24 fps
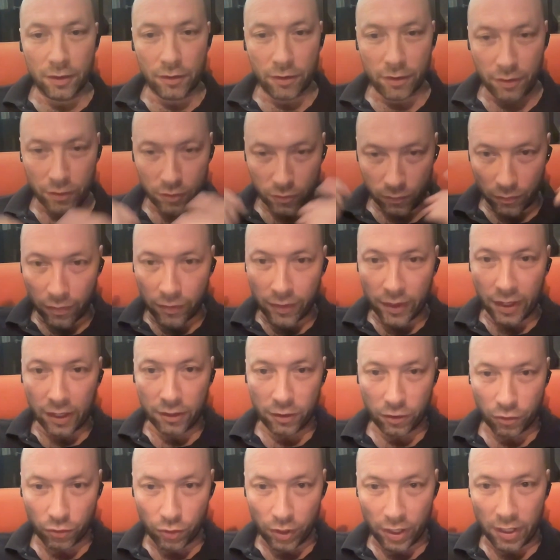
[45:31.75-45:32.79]
thing to
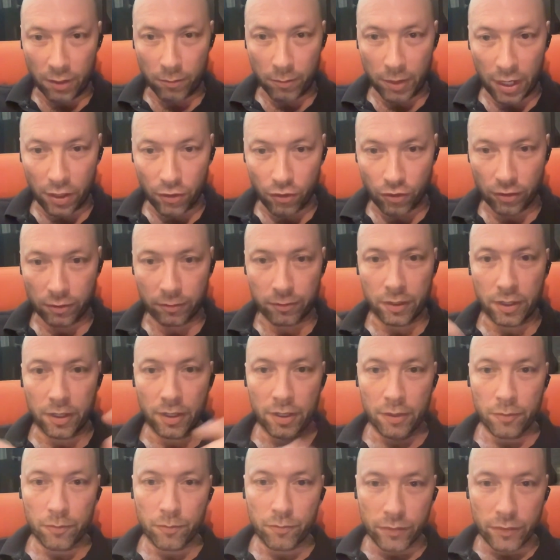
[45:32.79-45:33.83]
try and imagine.
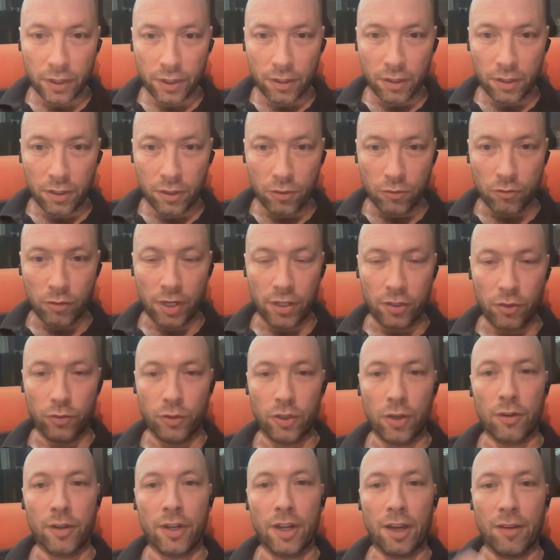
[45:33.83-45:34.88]
Right? You
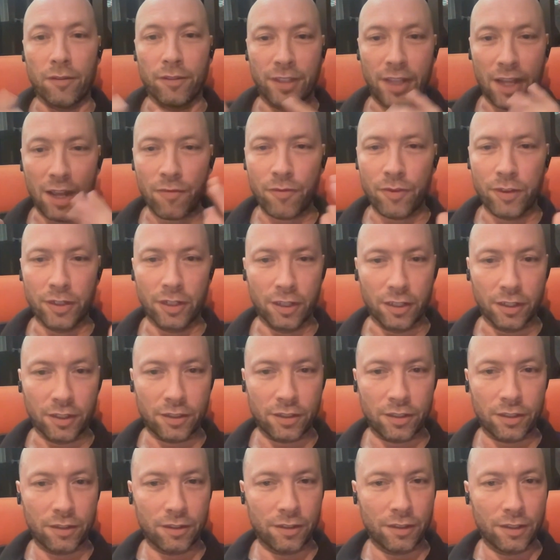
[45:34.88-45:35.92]
don't have definite
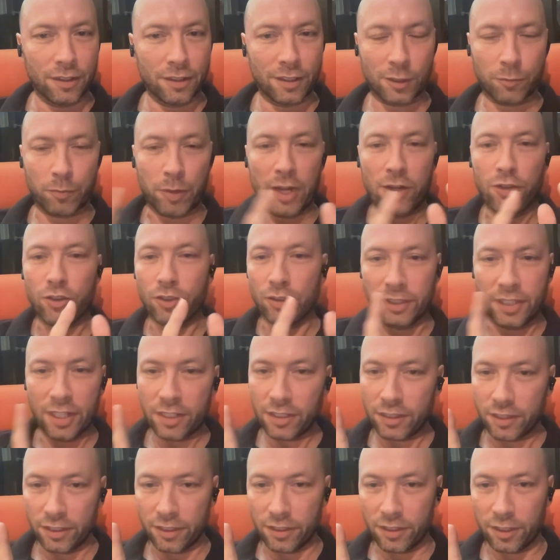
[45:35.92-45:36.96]
spatial
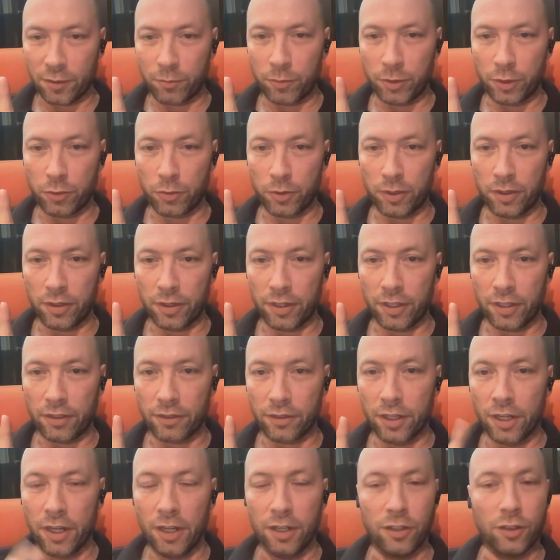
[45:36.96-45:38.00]
distances between things.
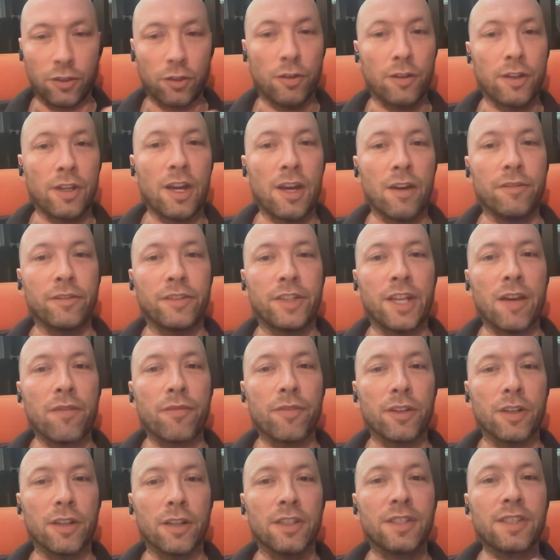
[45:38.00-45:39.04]
You don't have
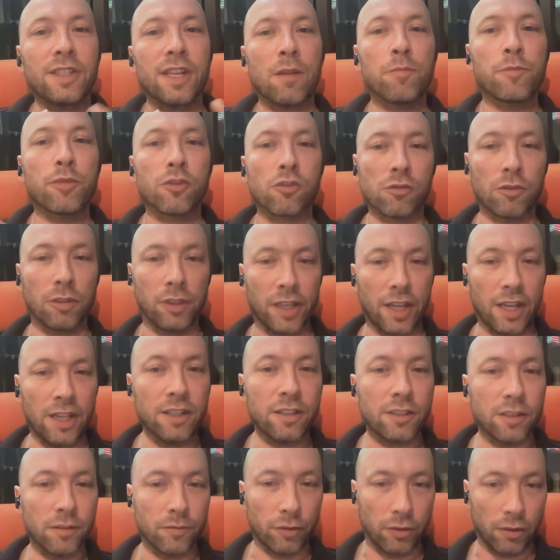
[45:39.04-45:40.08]
definite temporal
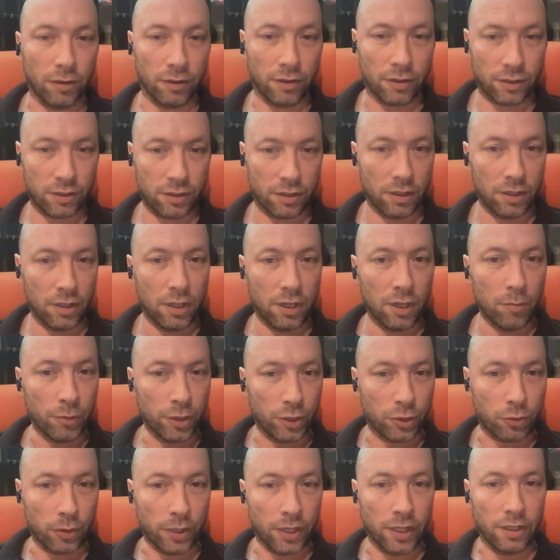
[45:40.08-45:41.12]
intervals
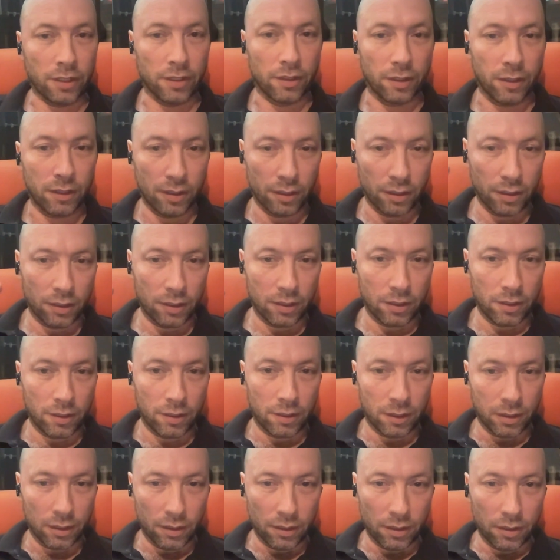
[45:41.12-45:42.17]
between
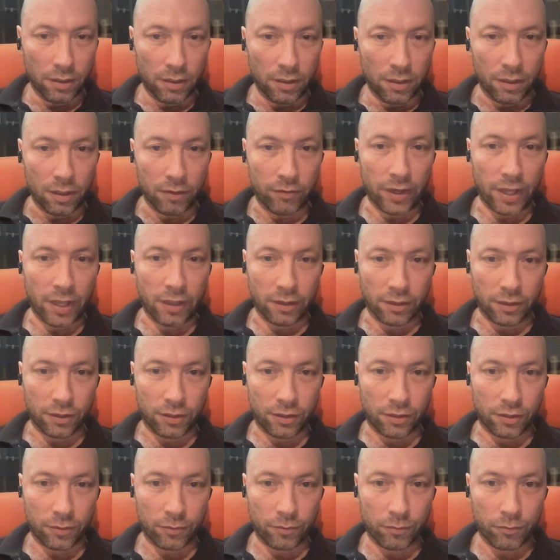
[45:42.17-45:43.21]

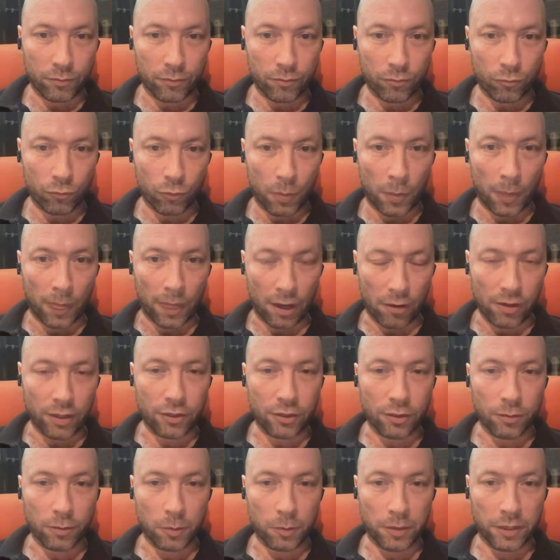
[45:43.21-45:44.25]
events. They're in
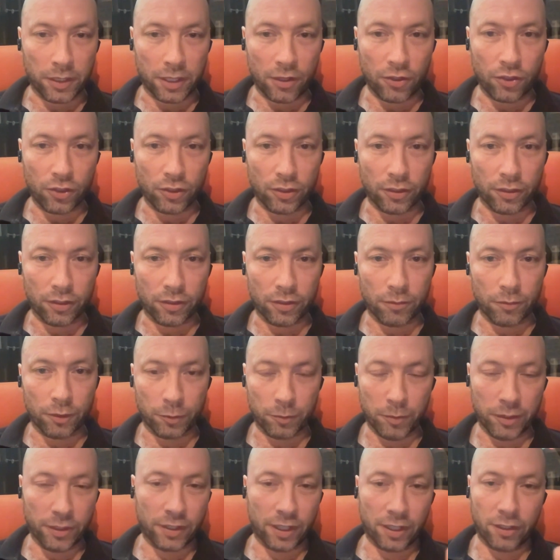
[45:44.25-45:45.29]
superpositions, which
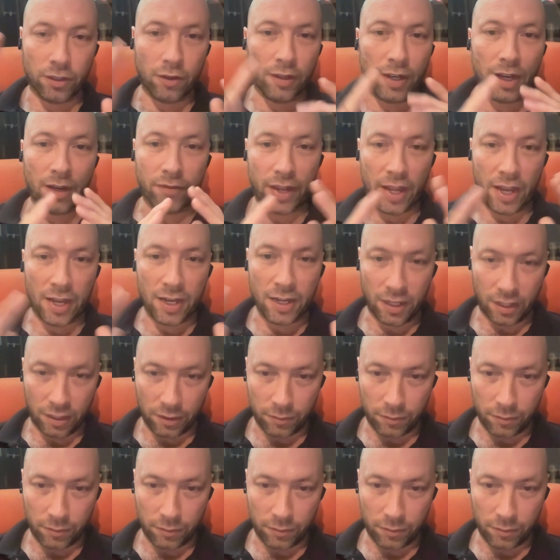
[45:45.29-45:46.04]
means they don't have any.